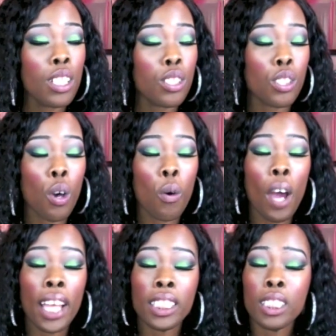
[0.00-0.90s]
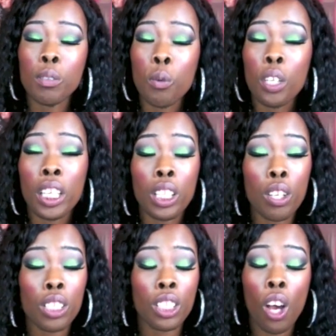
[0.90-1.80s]
So I just want to
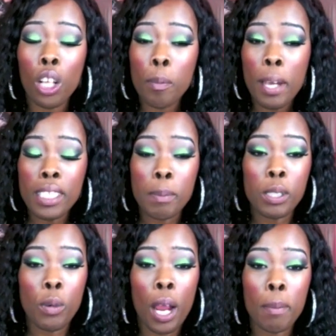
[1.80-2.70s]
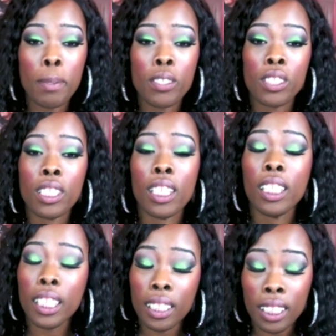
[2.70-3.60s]
encourage all of my subscribers to
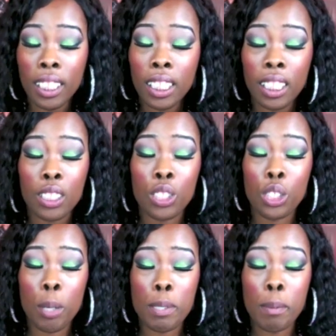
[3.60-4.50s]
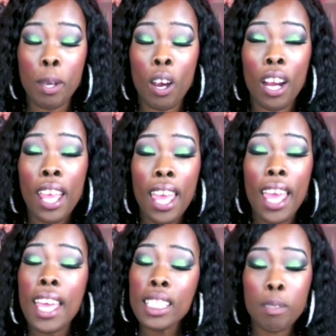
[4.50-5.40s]
click the link in the description bar
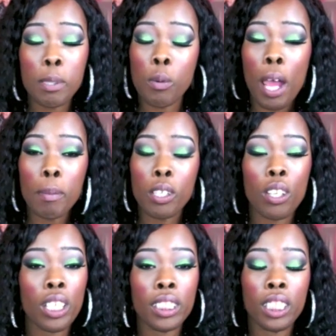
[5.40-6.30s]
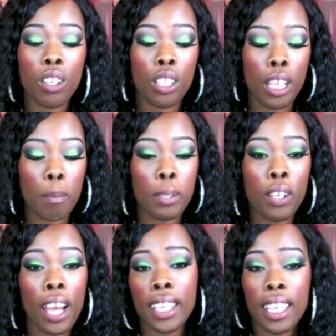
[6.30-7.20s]
and subscribe to her and tell her that
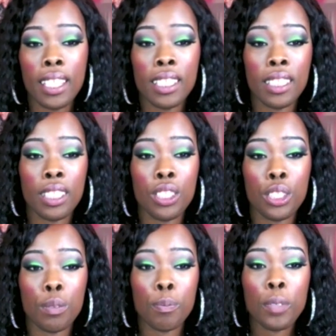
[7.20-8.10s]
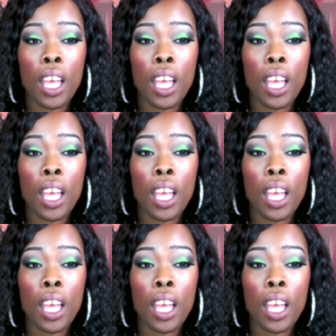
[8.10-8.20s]
Pure Eye Candy sent you.